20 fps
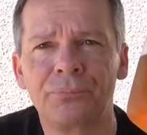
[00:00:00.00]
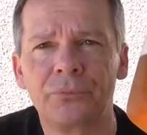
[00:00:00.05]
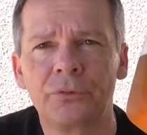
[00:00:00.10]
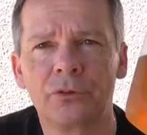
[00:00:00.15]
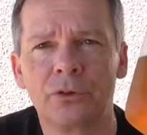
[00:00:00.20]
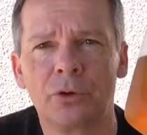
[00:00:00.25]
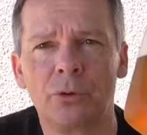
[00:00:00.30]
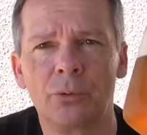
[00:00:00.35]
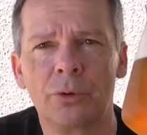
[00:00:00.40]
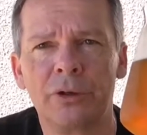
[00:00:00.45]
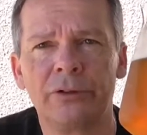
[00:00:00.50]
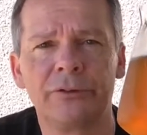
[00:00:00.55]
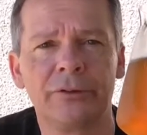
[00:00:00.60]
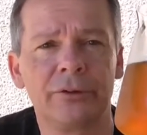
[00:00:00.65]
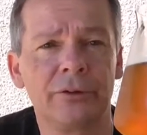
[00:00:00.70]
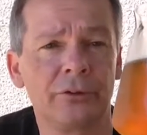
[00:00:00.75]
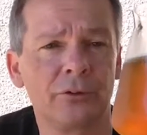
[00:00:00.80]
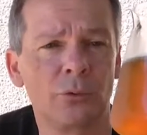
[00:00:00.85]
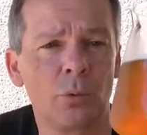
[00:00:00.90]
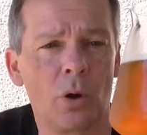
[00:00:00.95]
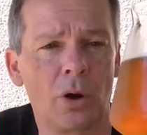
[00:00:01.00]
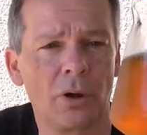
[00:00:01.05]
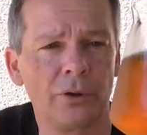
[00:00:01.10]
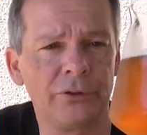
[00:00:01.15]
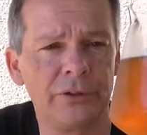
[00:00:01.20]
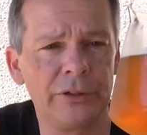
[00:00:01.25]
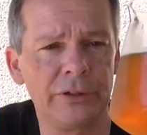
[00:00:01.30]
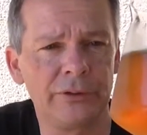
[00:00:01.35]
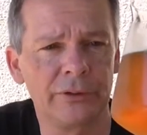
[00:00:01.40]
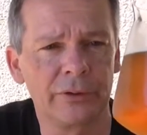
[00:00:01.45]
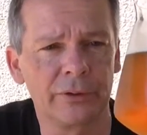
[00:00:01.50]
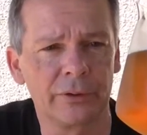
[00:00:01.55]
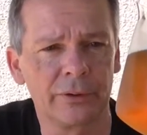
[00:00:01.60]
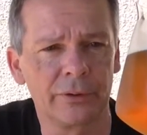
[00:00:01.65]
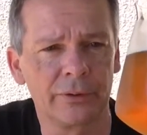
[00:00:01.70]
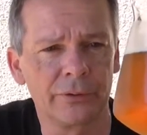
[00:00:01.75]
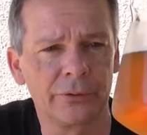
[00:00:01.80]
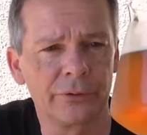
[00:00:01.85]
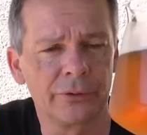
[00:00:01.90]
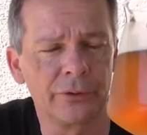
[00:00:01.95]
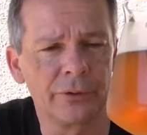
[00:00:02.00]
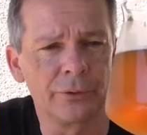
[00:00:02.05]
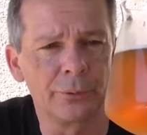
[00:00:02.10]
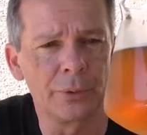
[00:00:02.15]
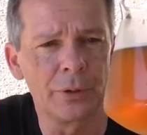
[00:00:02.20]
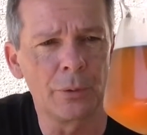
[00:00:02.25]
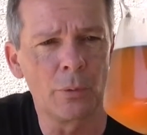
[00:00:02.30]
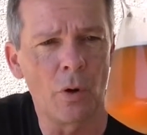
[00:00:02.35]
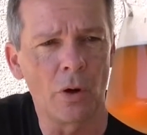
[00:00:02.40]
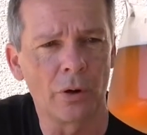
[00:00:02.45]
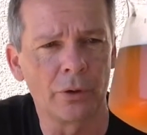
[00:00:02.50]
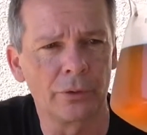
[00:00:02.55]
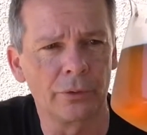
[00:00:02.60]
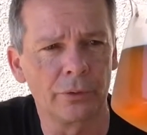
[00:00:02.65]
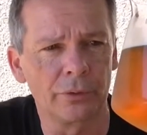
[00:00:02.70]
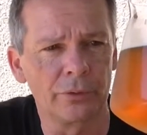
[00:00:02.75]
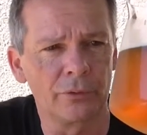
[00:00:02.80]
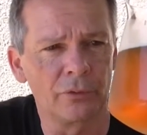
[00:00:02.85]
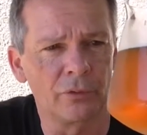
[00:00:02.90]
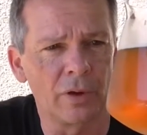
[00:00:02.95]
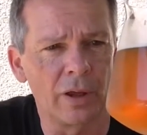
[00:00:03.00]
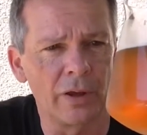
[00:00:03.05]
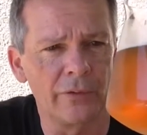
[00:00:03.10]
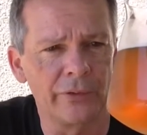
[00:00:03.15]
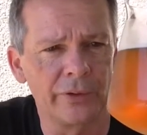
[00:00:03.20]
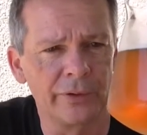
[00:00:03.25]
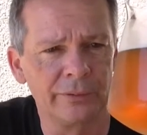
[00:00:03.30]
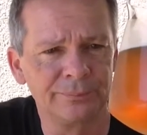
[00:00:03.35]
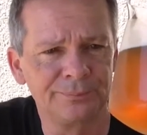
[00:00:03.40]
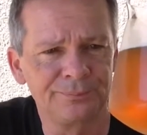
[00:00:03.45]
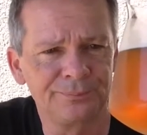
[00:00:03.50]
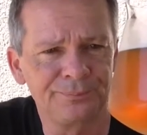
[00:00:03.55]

sort of resinous quality to the Riwaka on the flavour.